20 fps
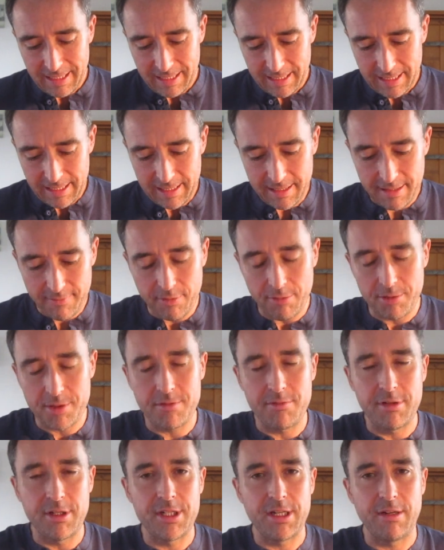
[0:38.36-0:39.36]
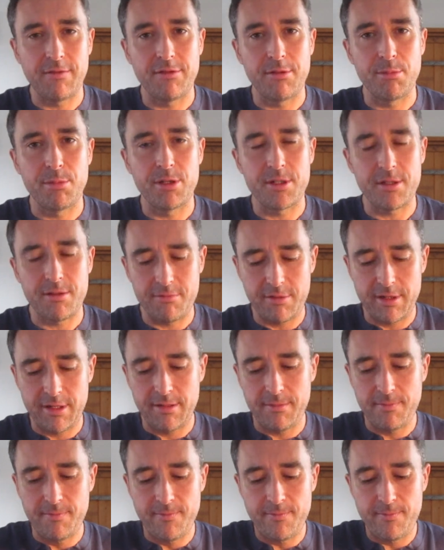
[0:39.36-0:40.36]
And if you want to reach out for a personal
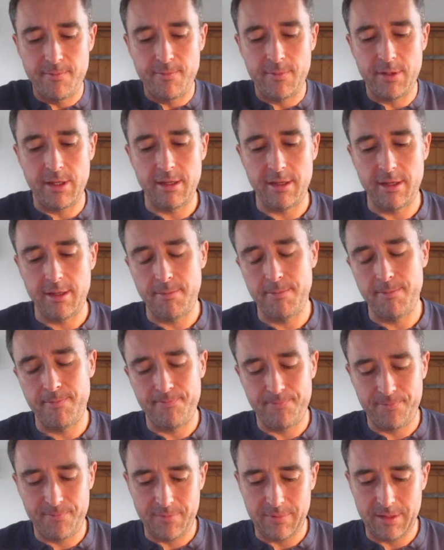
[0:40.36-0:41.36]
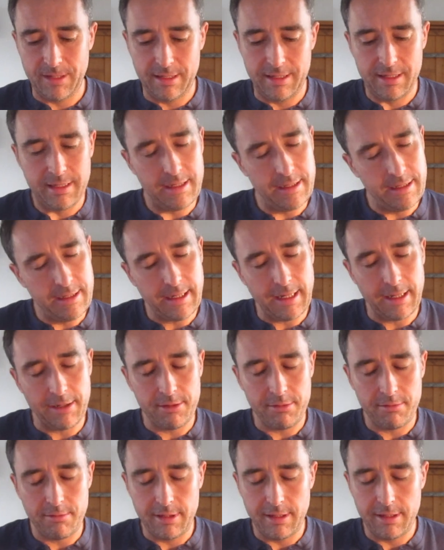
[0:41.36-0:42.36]
reading, um, you can
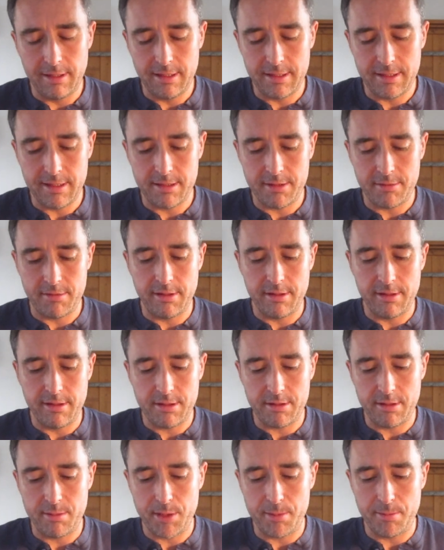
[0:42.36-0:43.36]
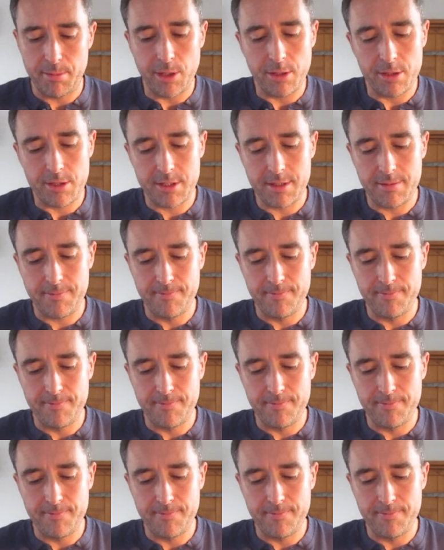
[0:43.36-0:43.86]
do the details are in the description box.